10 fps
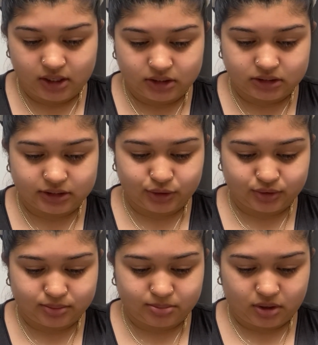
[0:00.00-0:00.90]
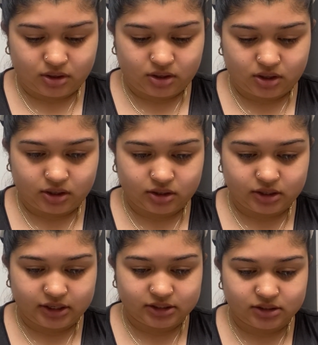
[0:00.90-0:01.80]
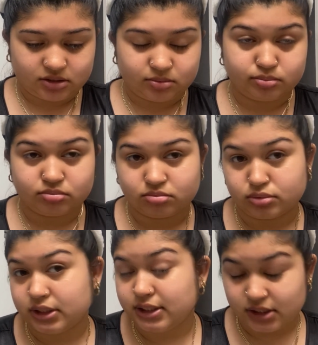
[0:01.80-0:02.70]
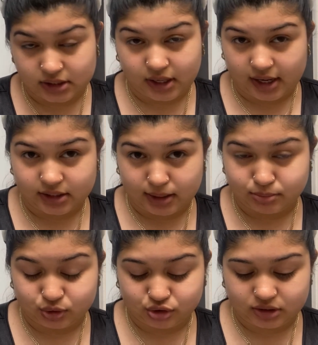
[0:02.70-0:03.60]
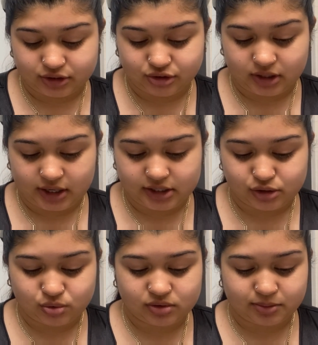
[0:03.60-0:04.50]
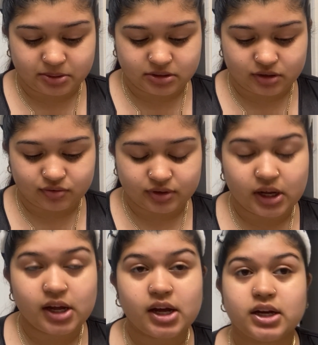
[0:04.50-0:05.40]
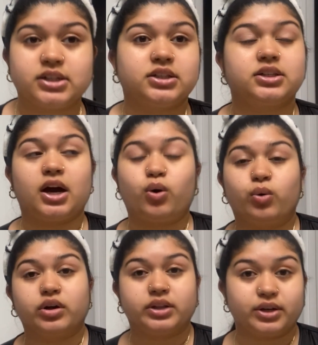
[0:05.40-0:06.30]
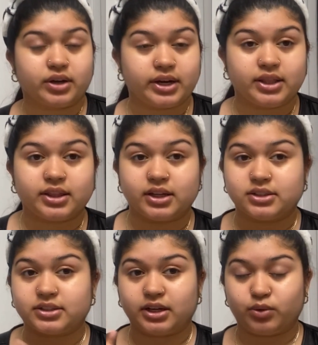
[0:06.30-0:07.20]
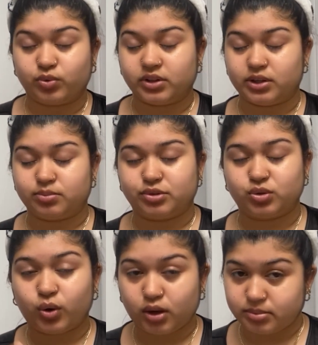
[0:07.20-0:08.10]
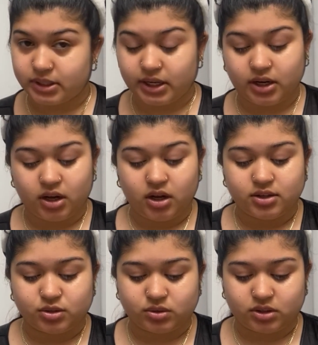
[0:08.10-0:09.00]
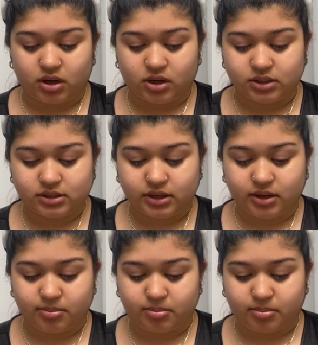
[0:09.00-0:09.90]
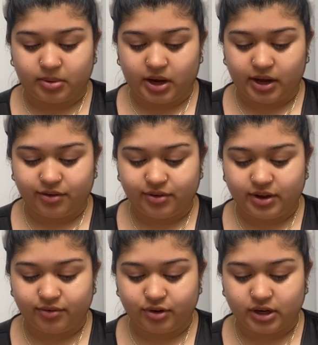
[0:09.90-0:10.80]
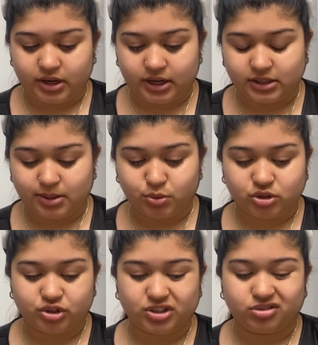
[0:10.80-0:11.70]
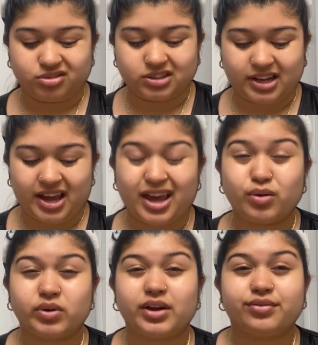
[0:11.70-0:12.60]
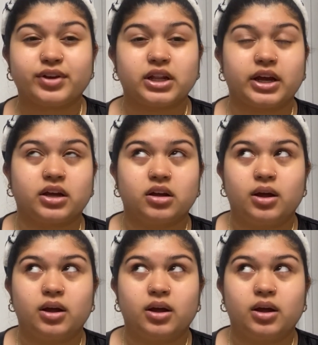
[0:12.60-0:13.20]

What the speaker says: serum on. This is the nighttime moisturizer that I use for myself because it's not oily or anything. The skin really absorbs it, so it's honestly my favorite nighttime moisturizer because I hate when I feel like